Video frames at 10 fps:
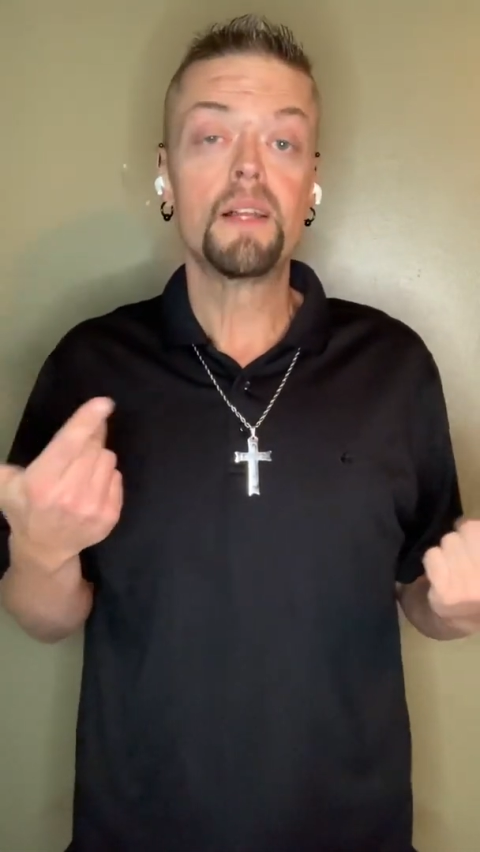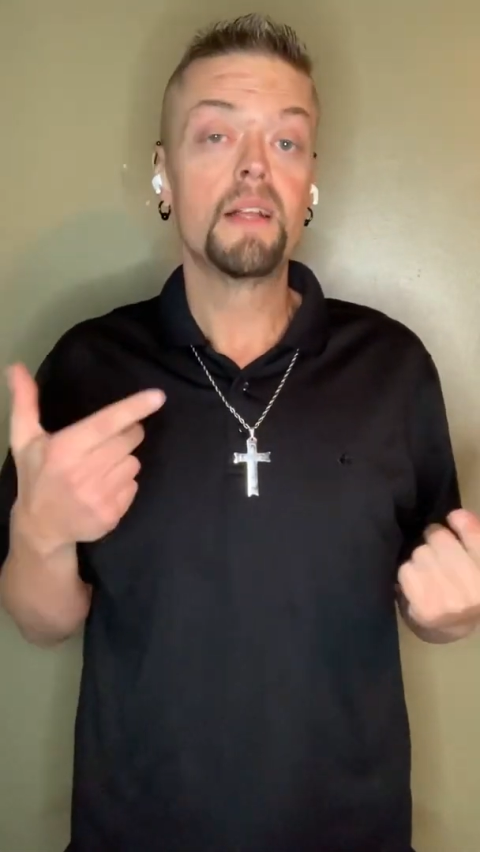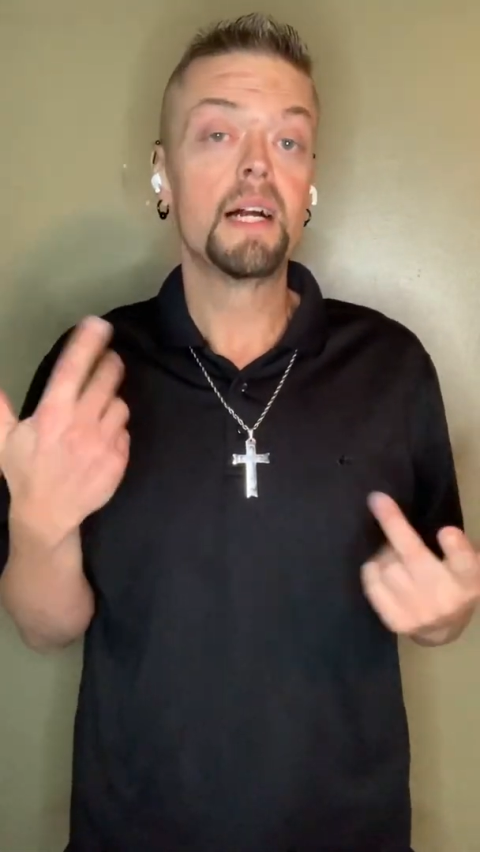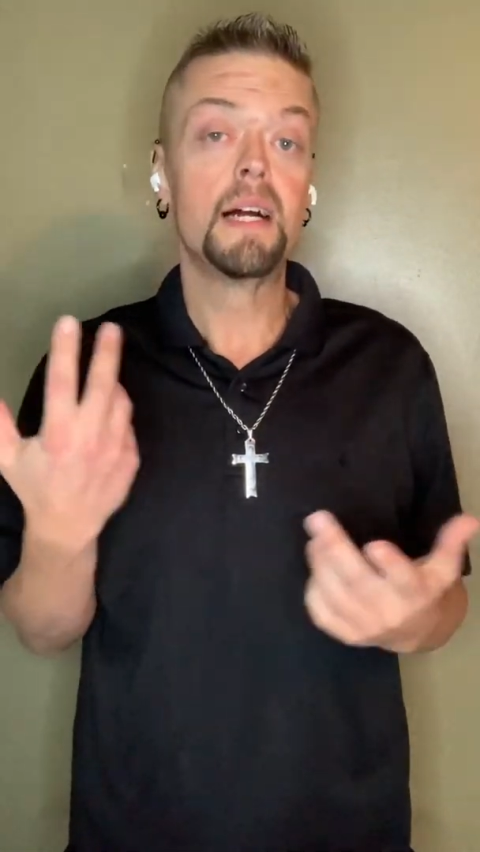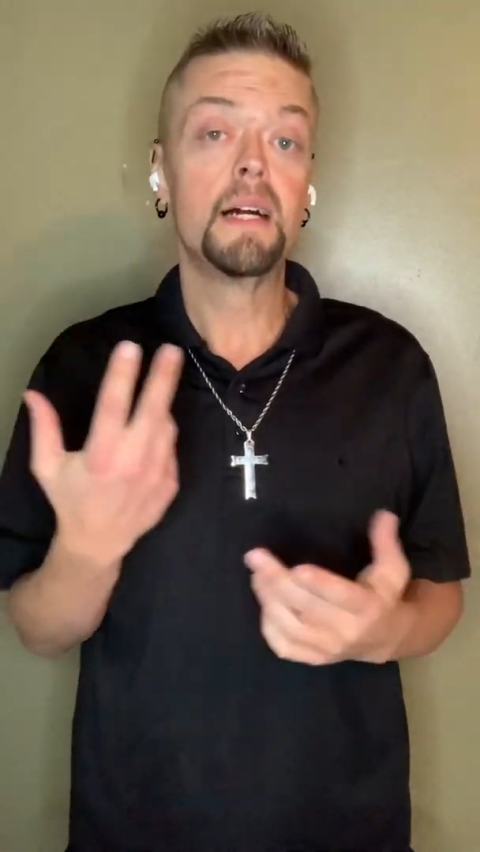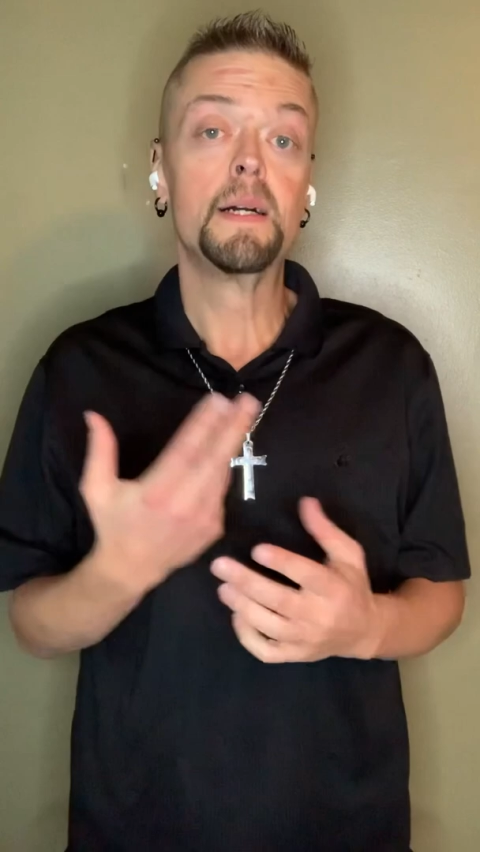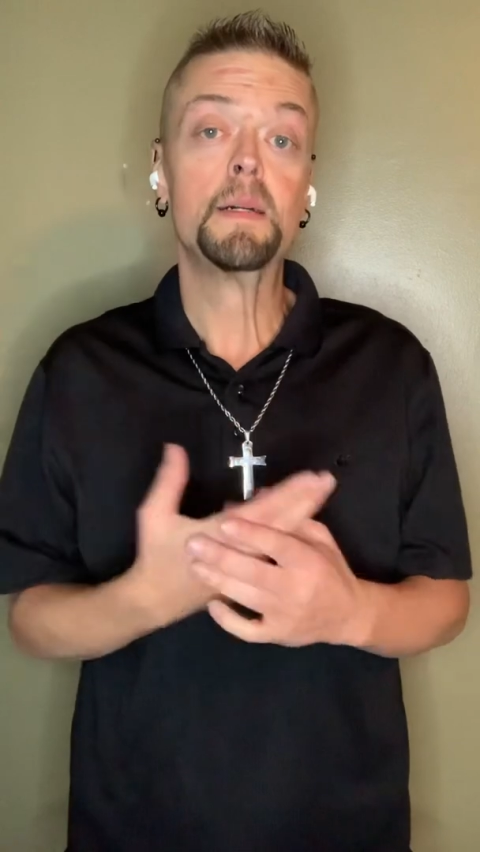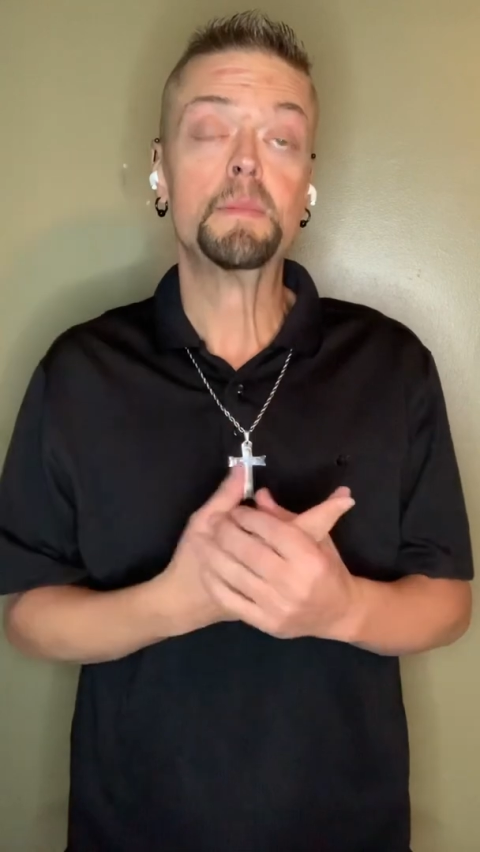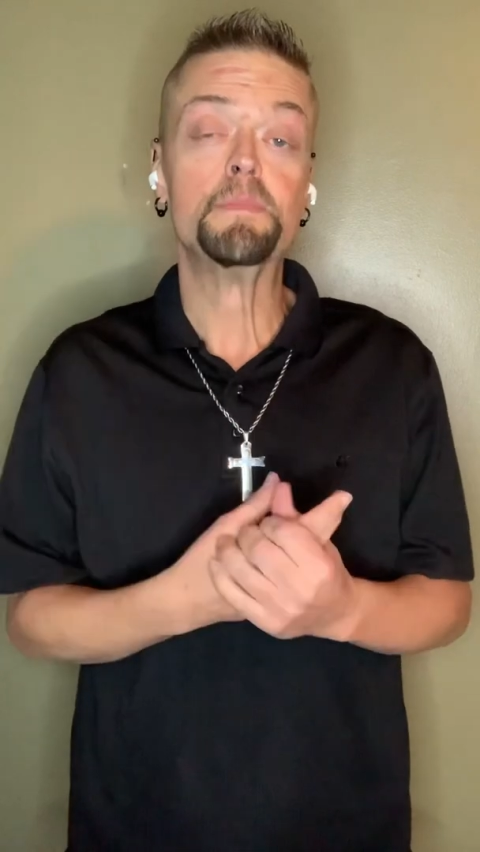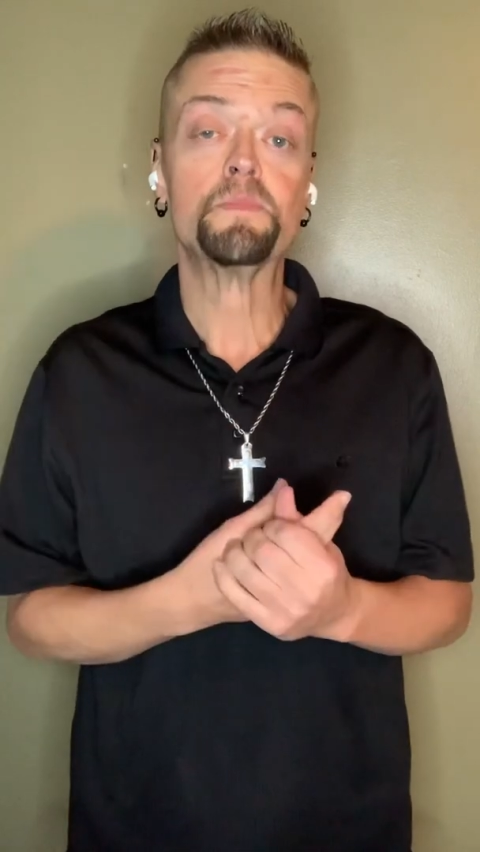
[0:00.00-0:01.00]

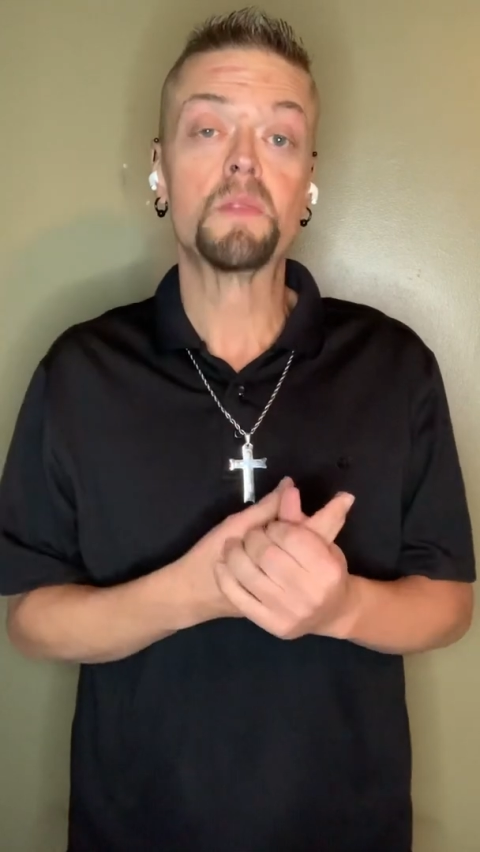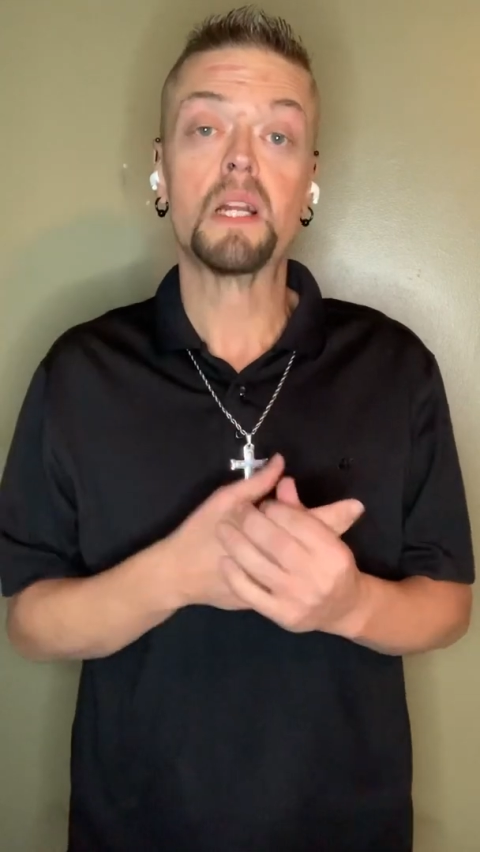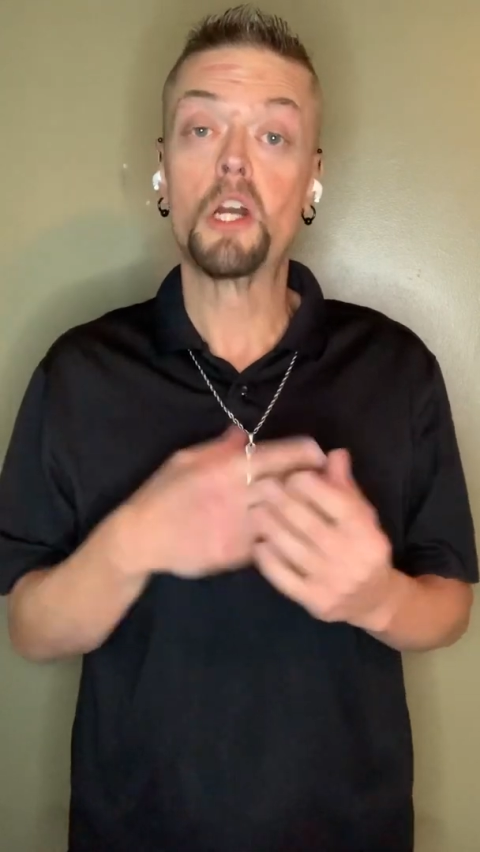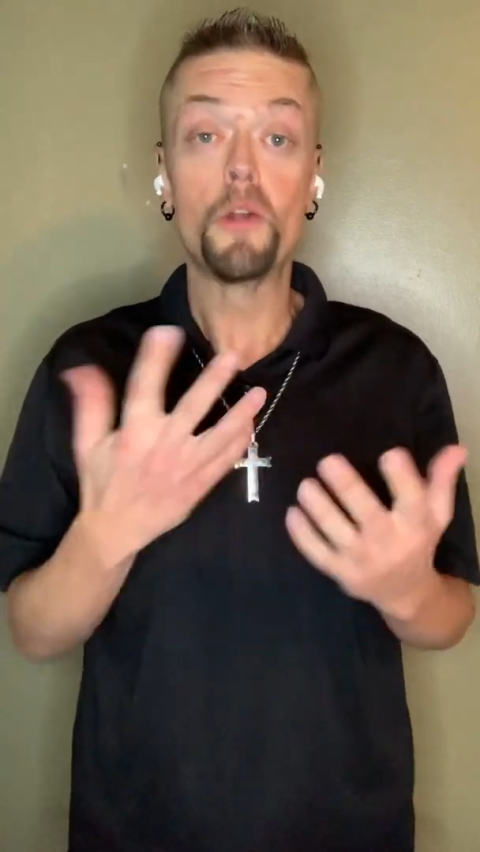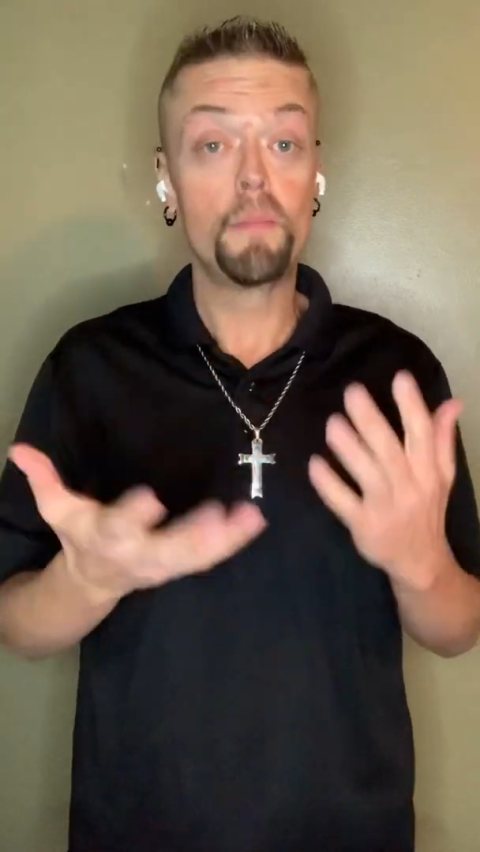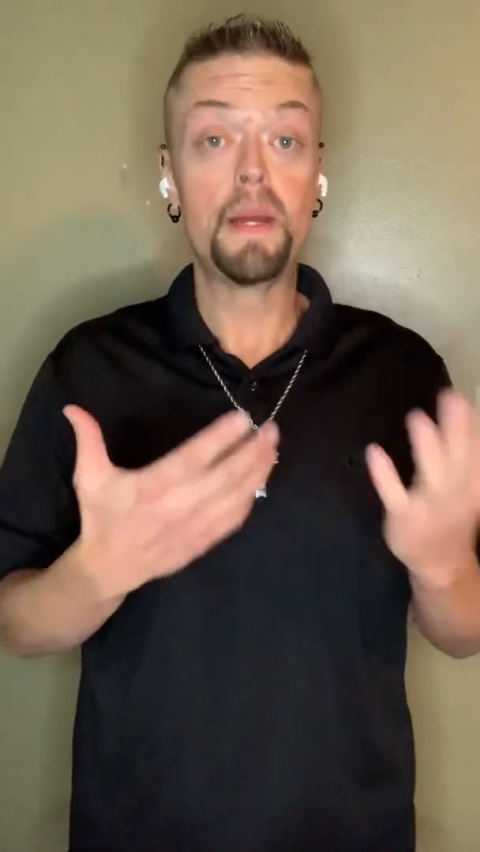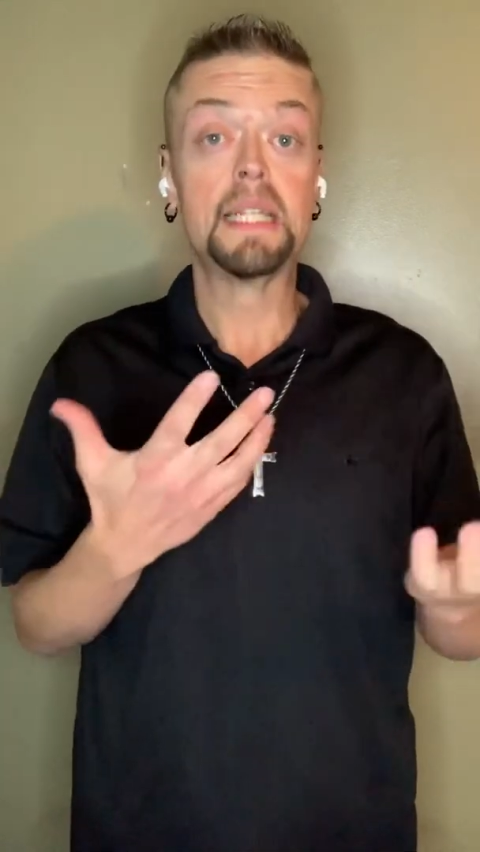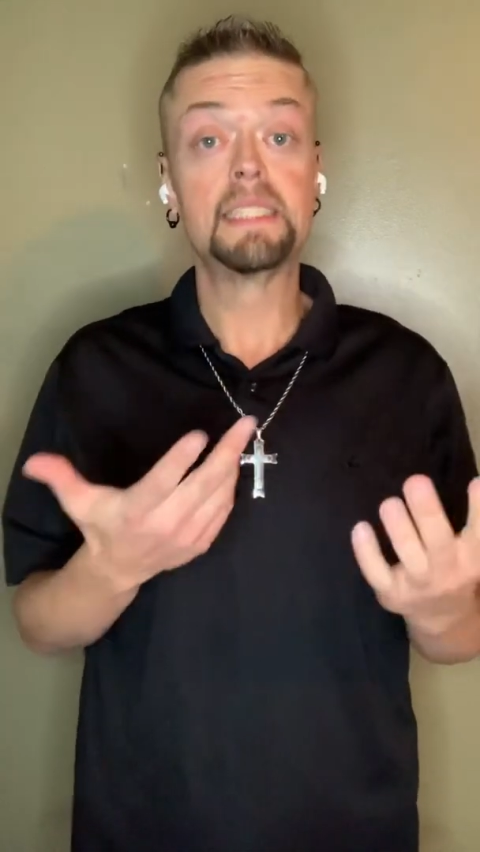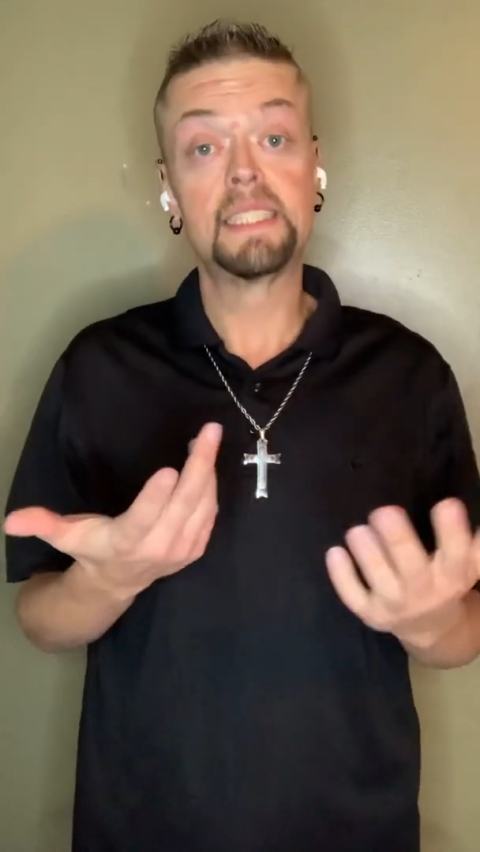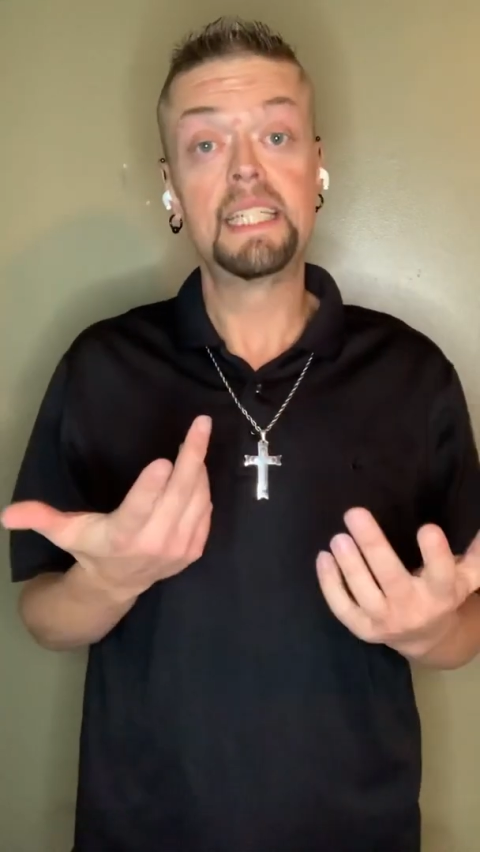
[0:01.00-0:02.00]

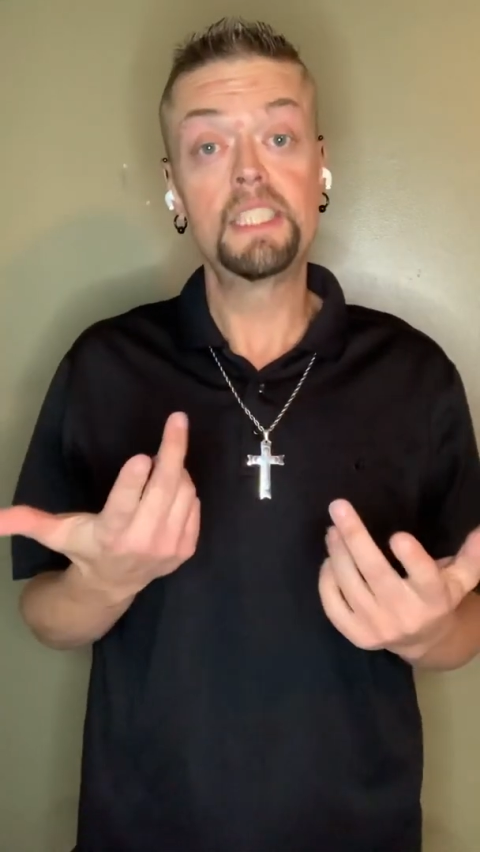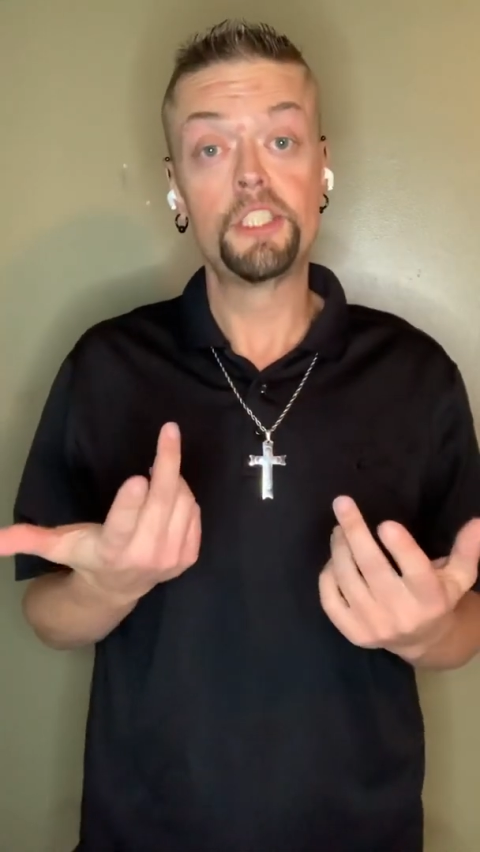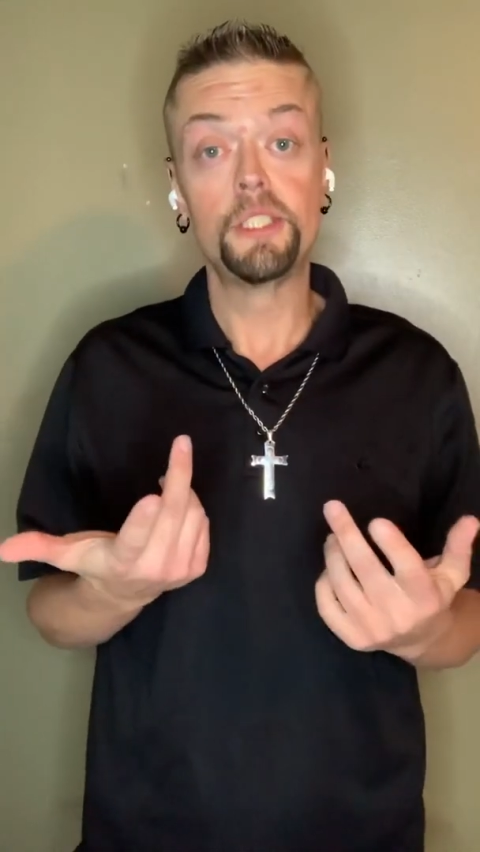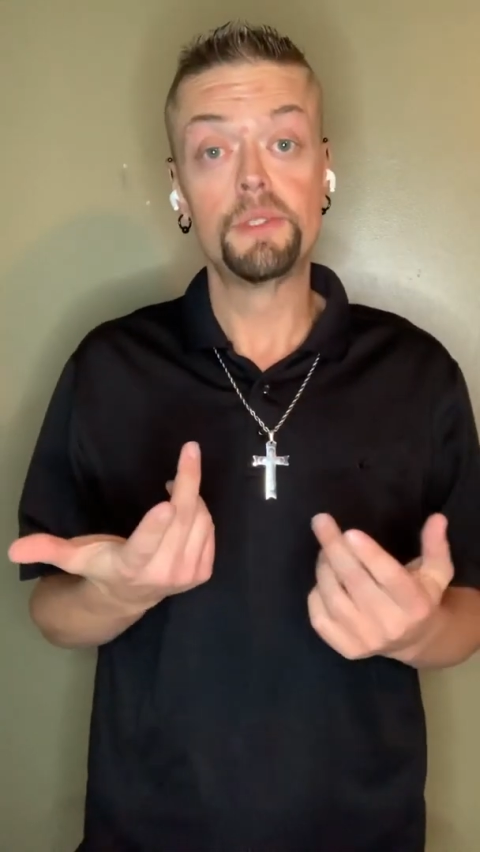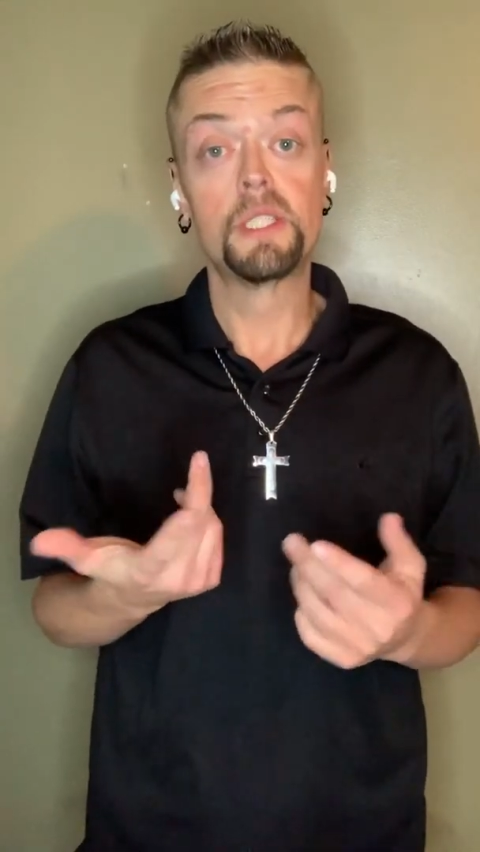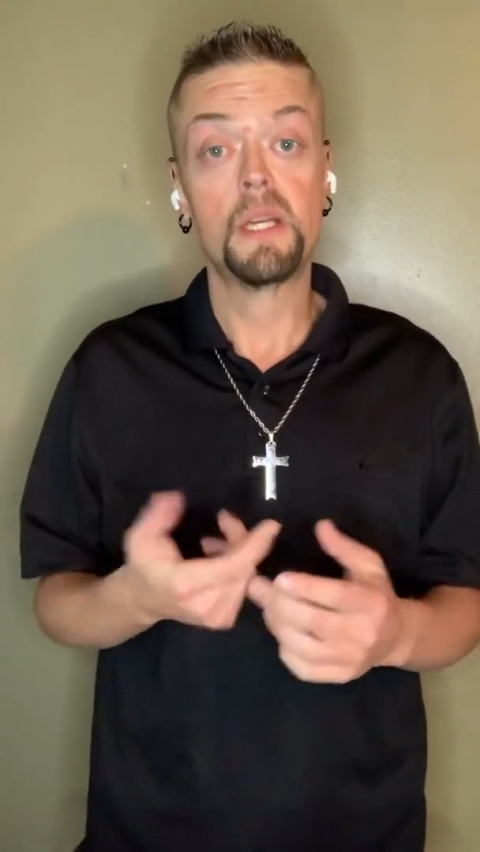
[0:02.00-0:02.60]
codependency issues.